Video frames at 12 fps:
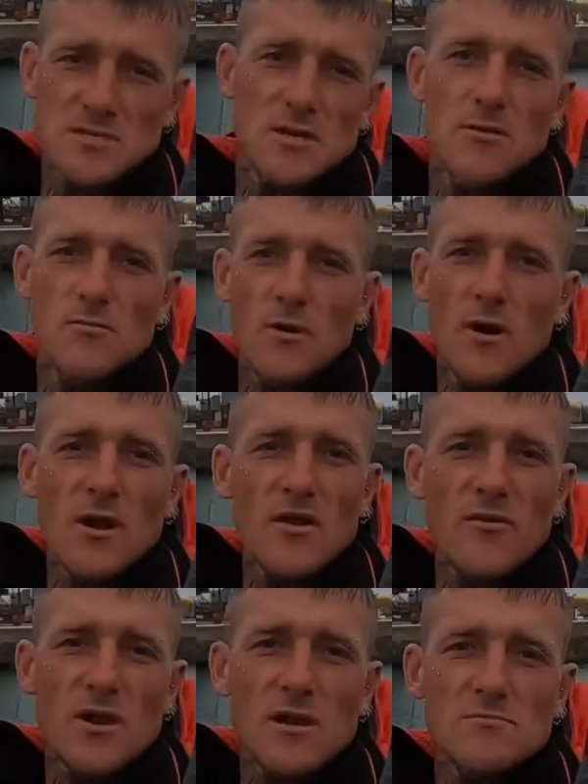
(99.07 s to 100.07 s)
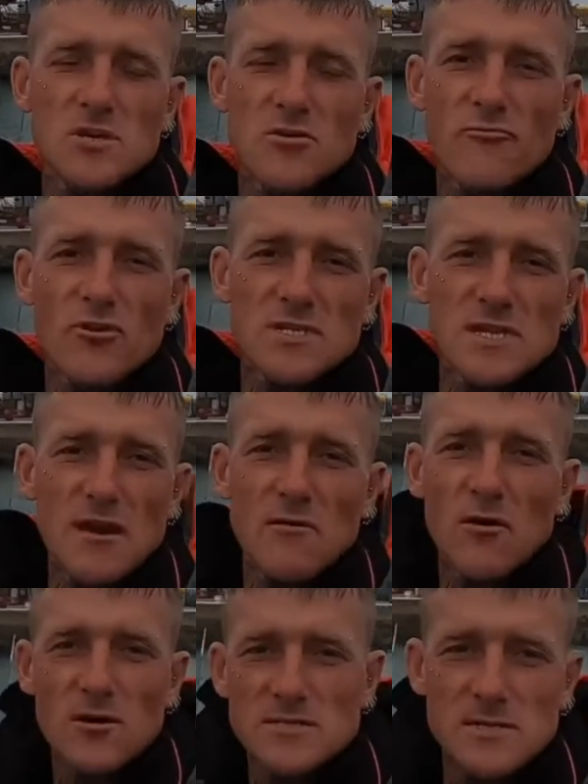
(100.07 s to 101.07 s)
So I'll give you a glimpse of the rods now,
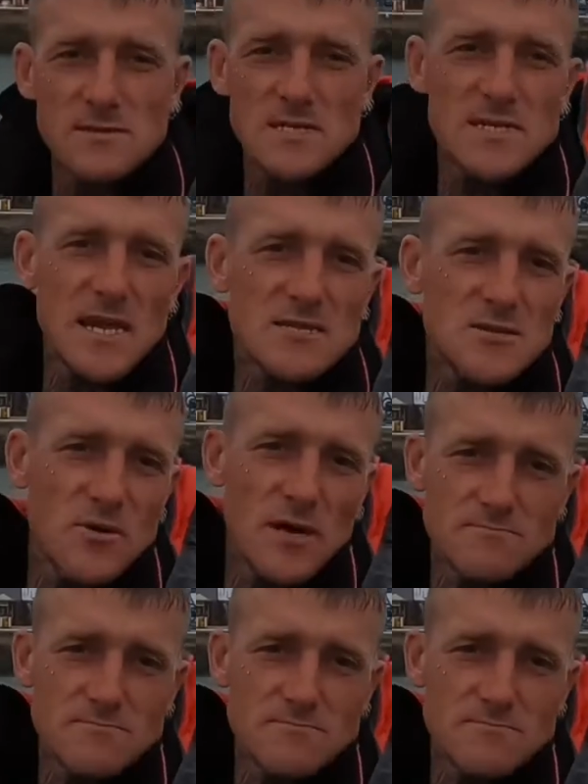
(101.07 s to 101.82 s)
guys. Let's get to it.